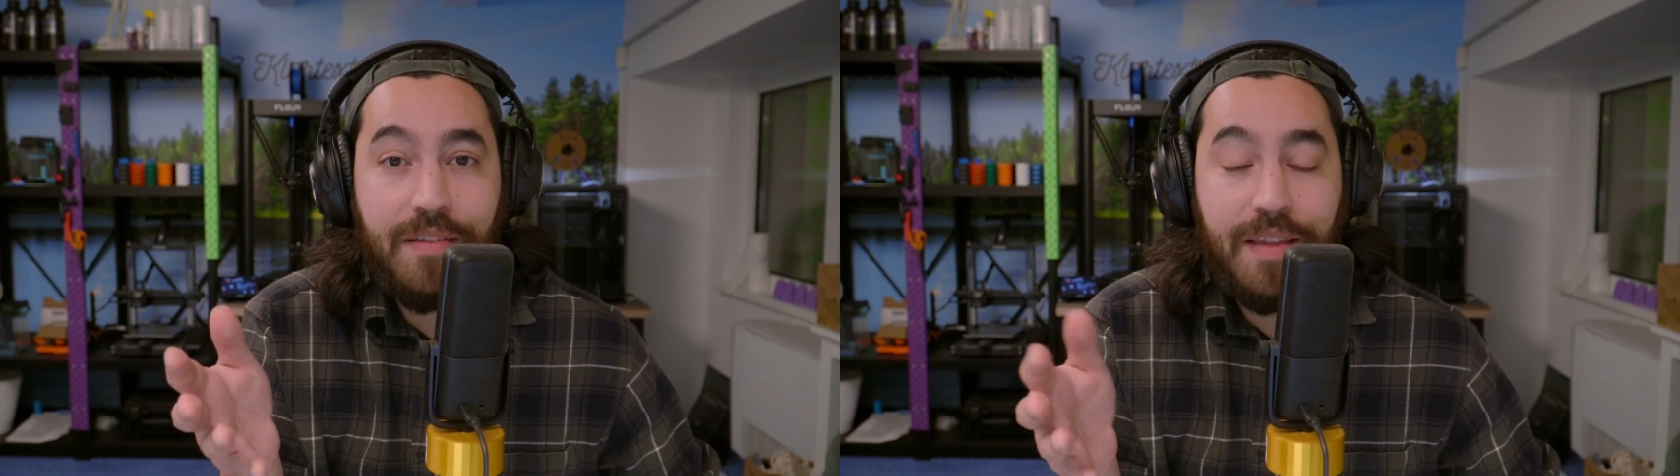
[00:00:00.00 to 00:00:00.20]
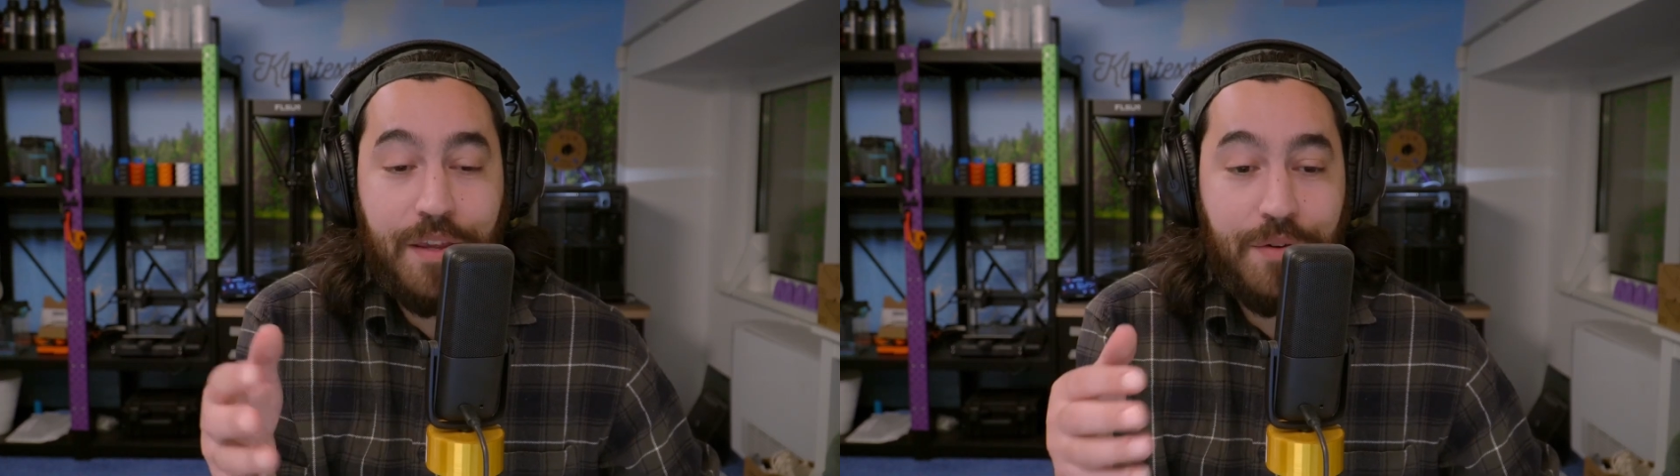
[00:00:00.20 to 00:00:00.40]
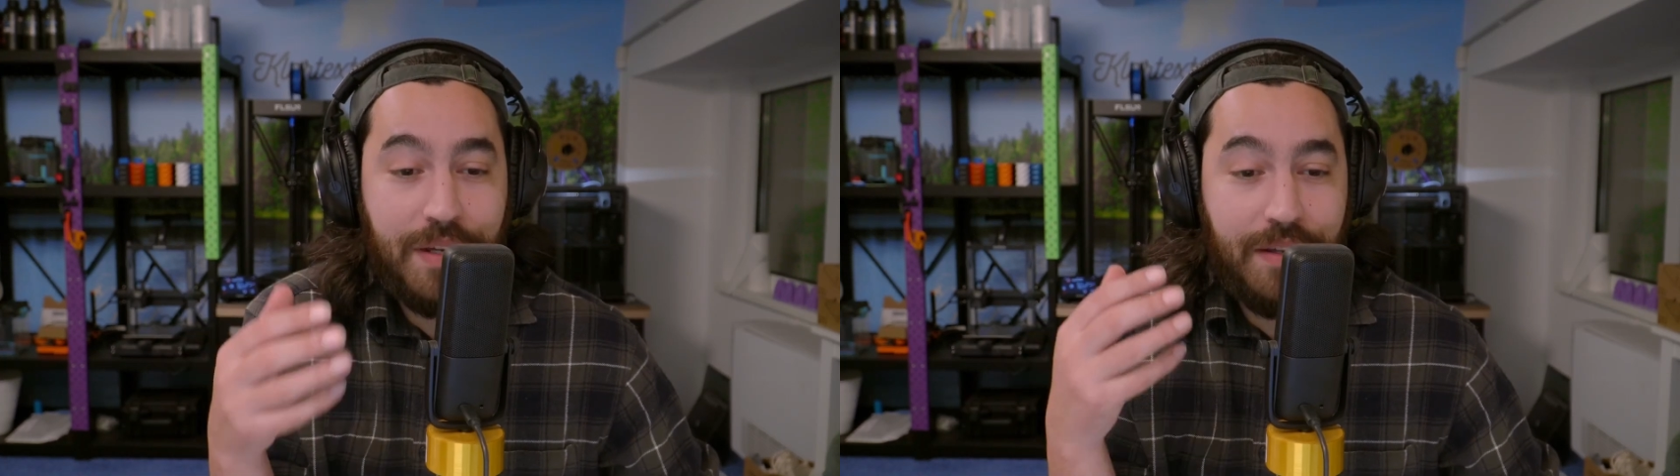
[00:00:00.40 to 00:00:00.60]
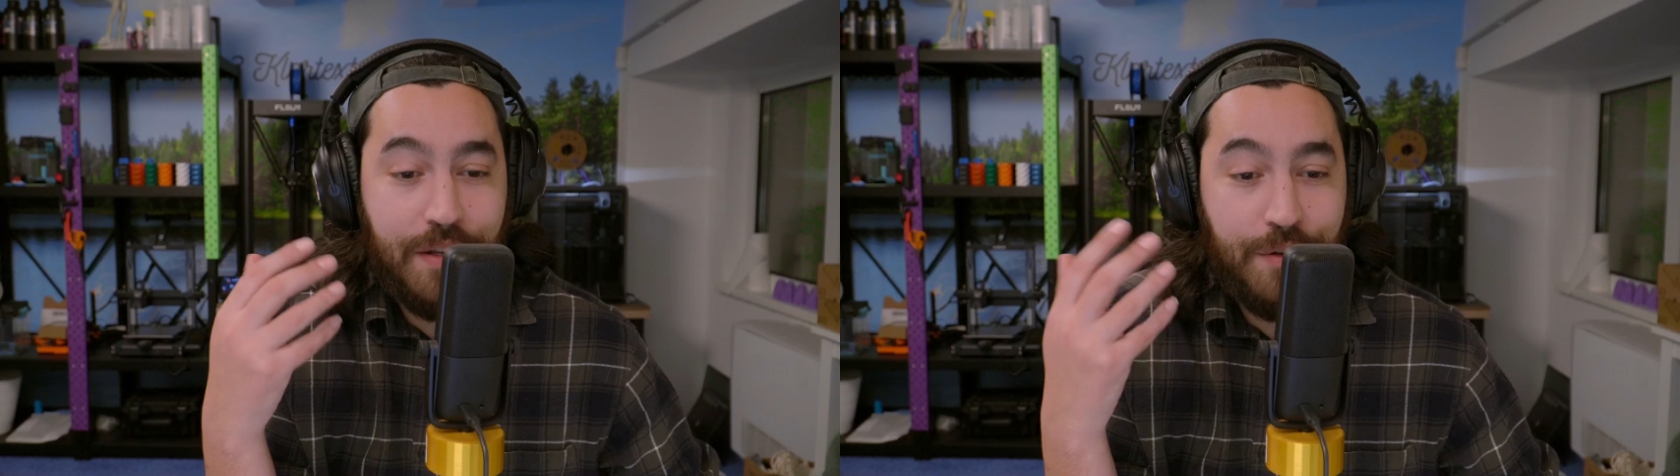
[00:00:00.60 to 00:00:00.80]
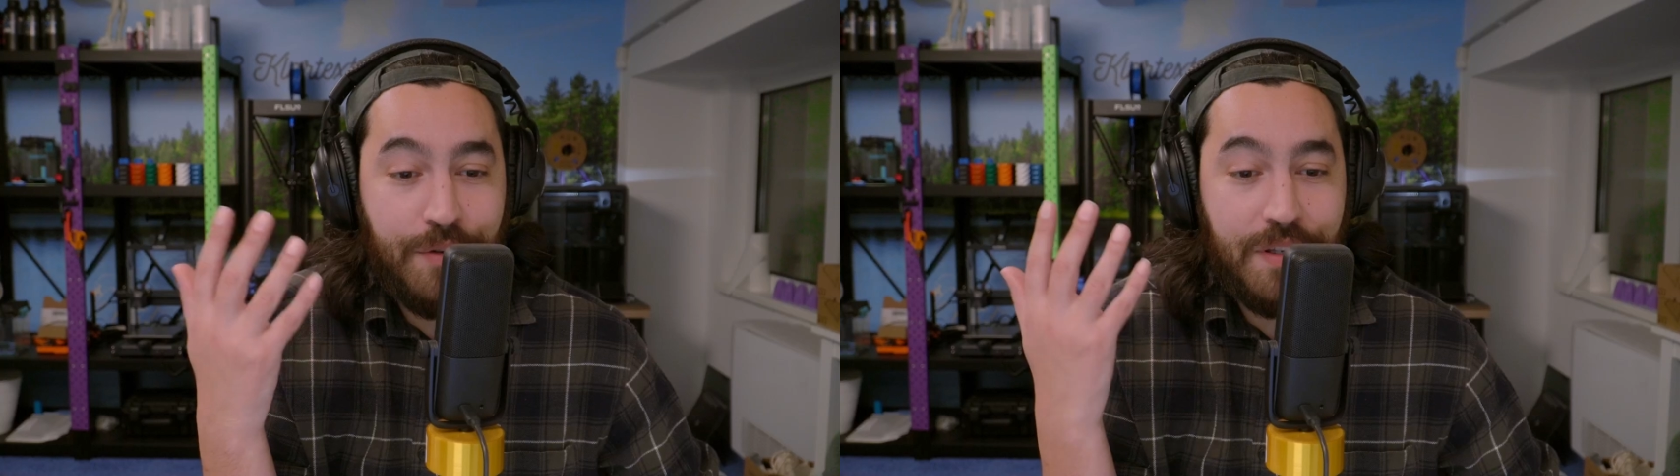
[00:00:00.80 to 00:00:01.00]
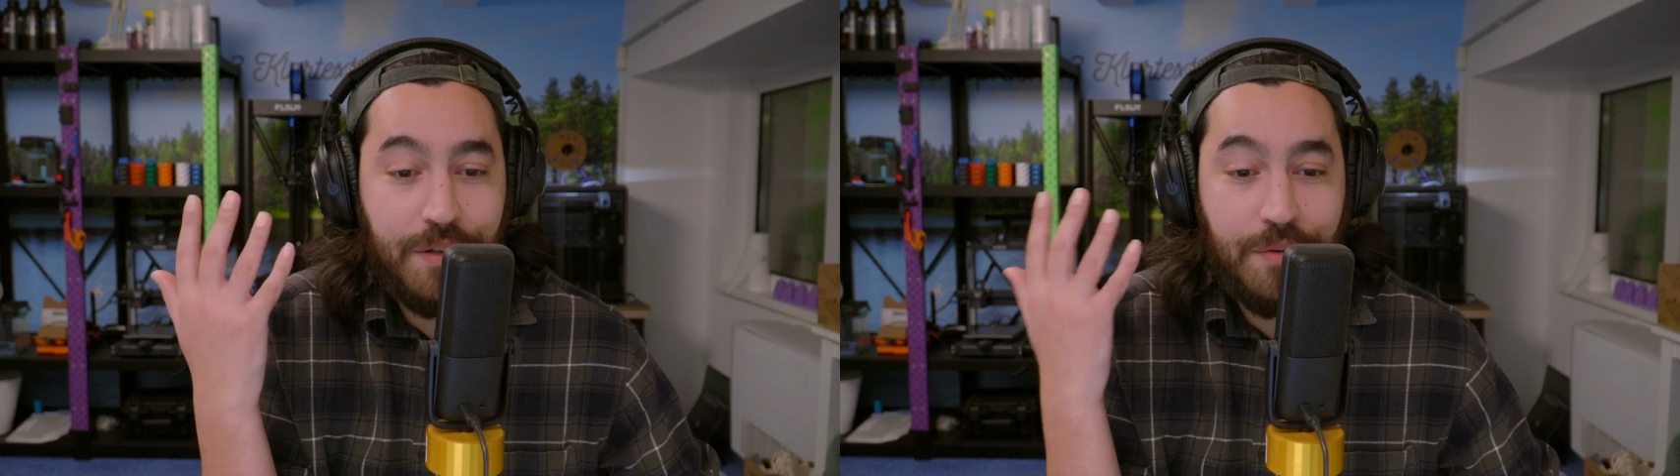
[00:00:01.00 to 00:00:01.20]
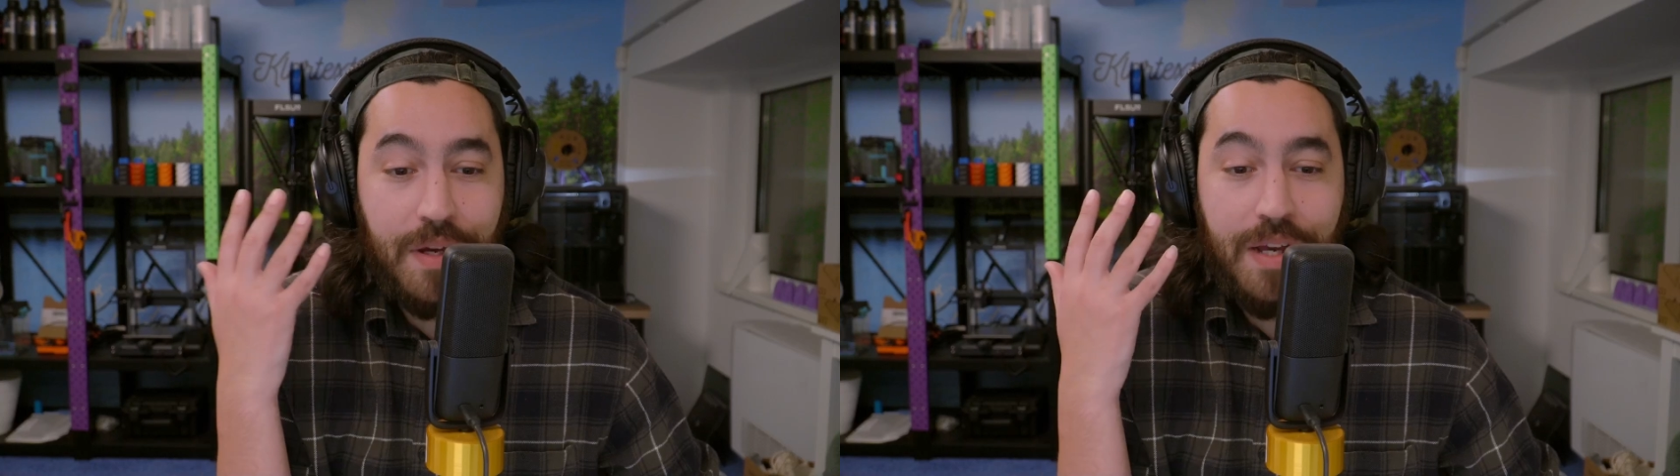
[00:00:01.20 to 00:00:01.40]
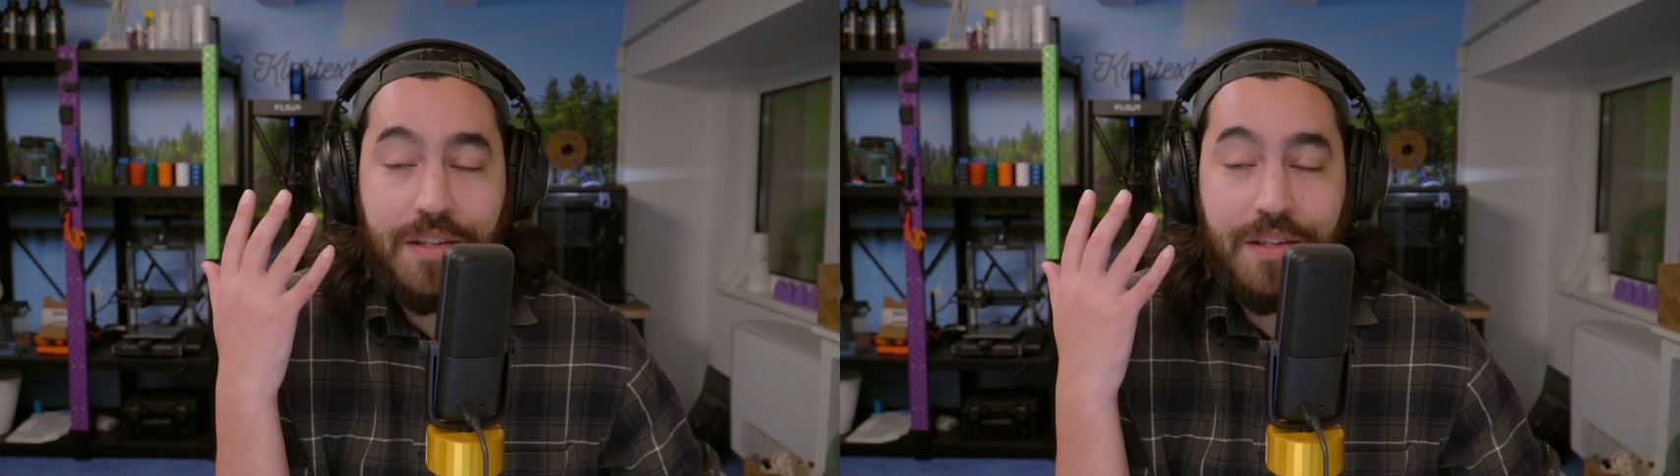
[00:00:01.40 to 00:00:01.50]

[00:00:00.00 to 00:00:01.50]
that you can use to